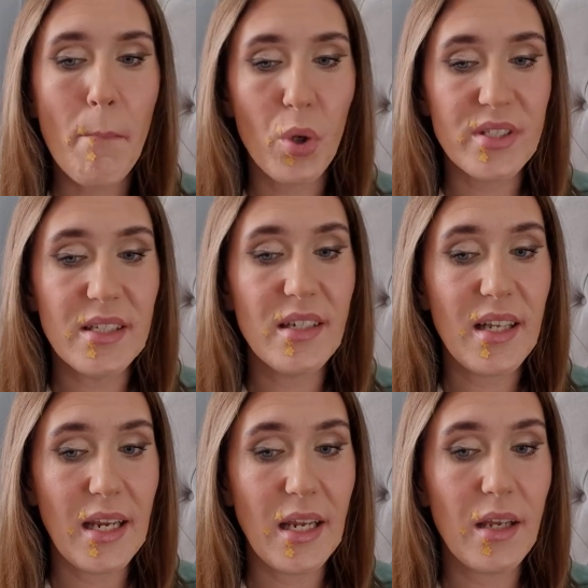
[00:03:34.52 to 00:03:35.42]
Put in the
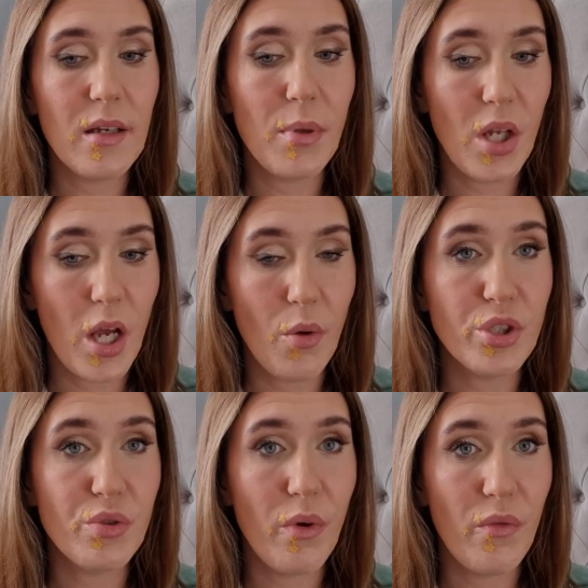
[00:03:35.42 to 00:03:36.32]
link
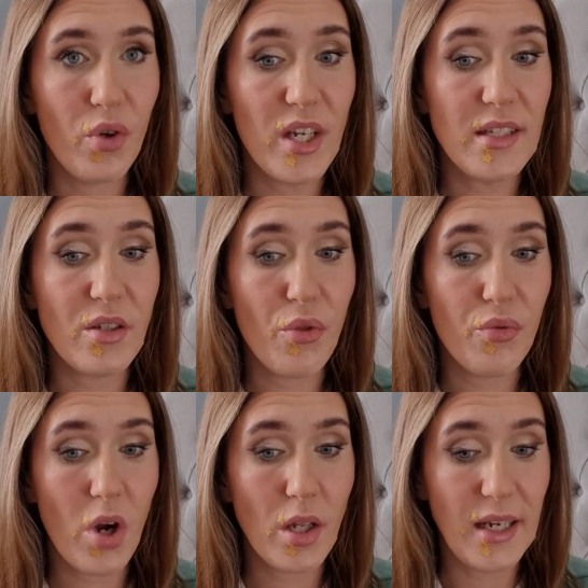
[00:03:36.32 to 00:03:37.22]
below to avoid
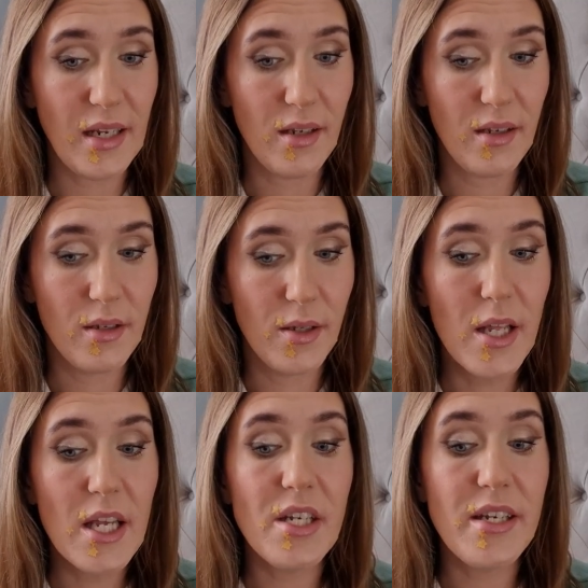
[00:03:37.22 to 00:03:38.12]
throttling.
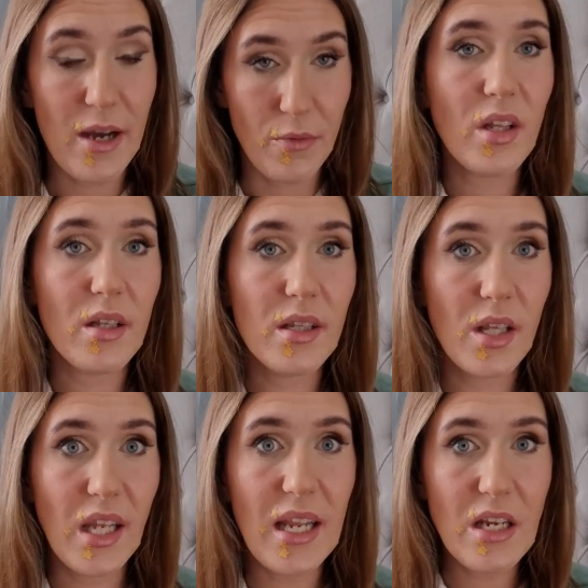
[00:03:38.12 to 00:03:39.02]
Now,
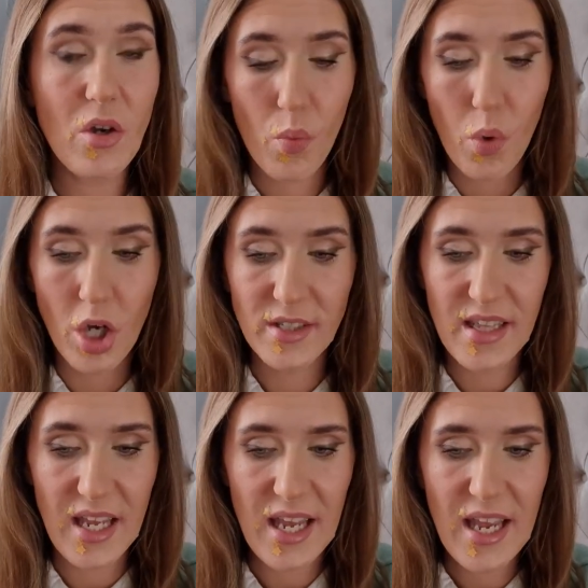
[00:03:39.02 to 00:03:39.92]
the link was
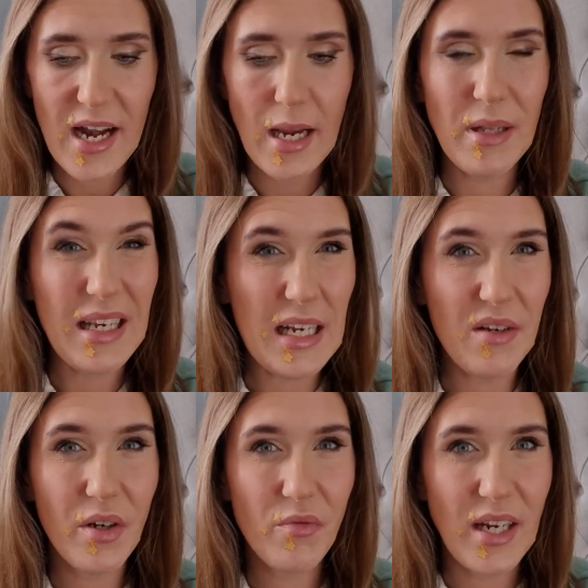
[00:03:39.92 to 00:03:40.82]
there and I
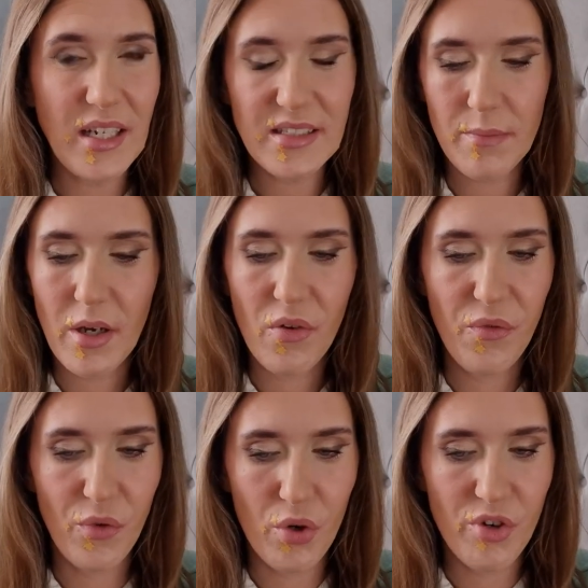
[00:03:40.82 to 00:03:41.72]
believe it raised about
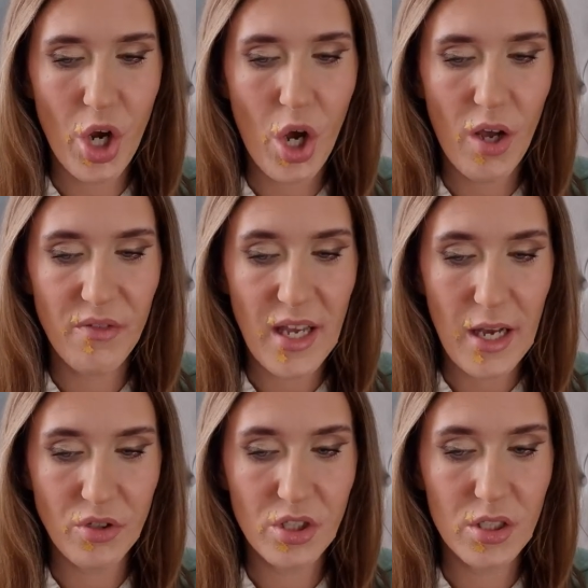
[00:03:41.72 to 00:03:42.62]
four and a half
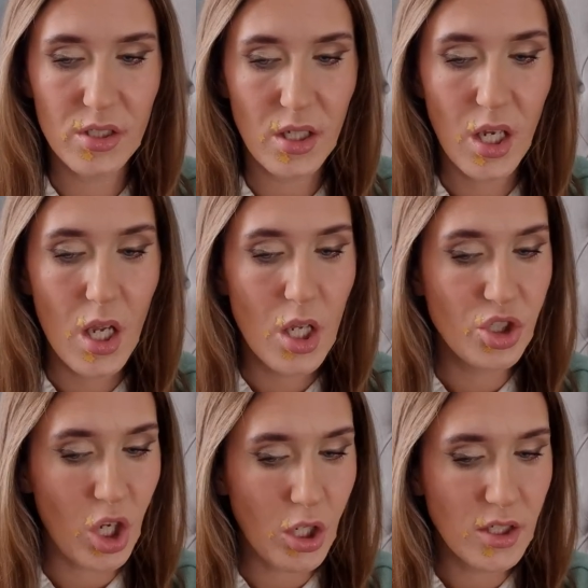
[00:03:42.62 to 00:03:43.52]
thousand
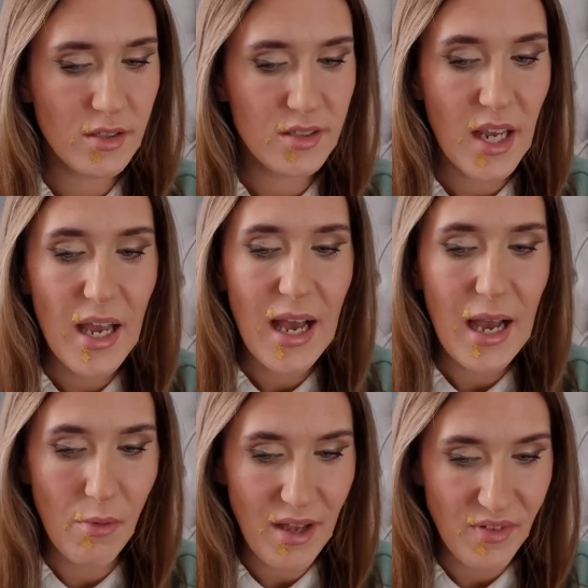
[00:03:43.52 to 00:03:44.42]
dollars.
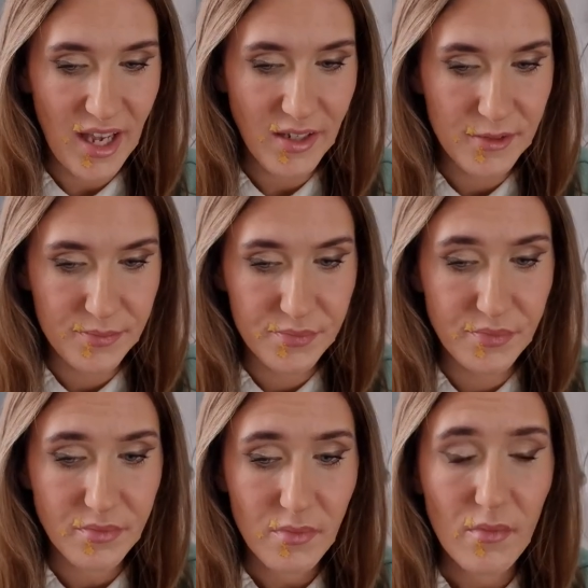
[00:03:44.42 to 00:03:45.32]
However,
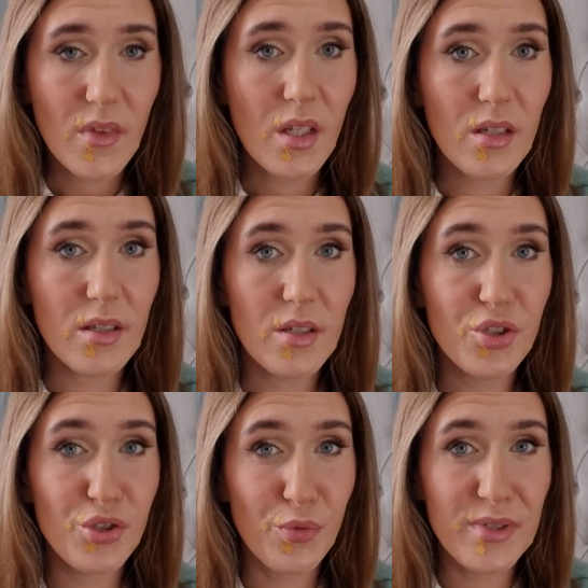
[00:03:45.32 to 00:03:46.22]

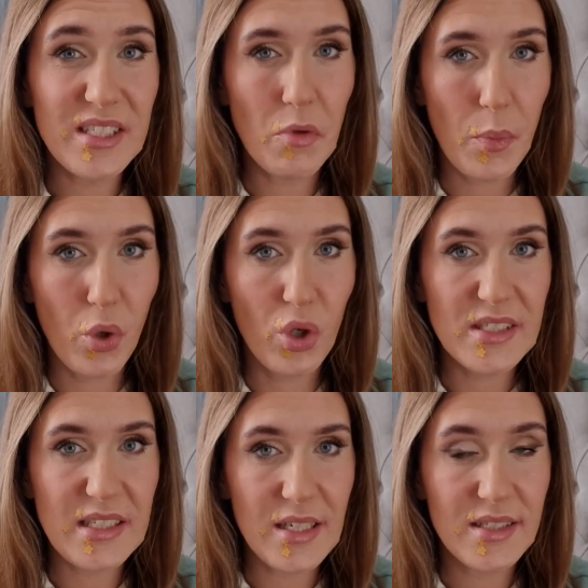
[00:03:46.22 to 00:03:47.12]
somebody
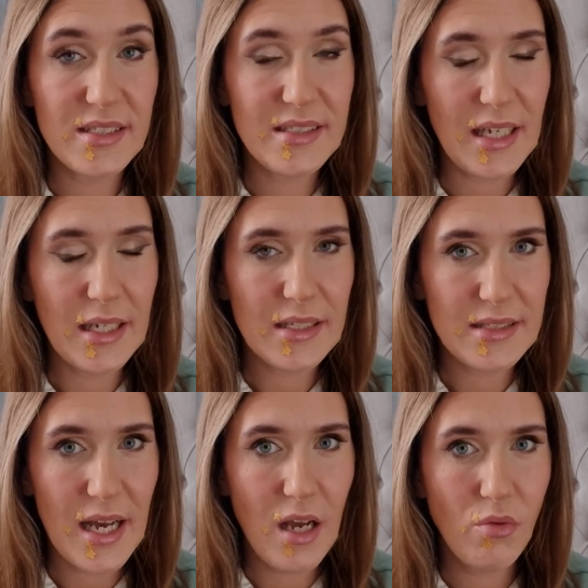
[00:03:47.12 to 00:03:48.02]
reported it to take it
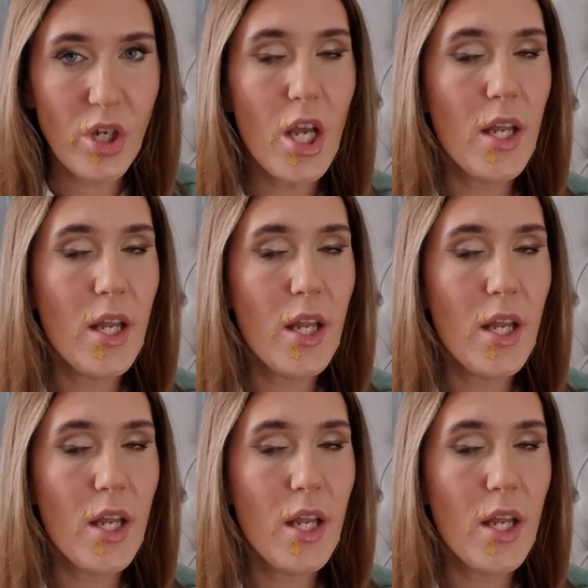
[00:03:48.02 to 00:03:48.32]
down.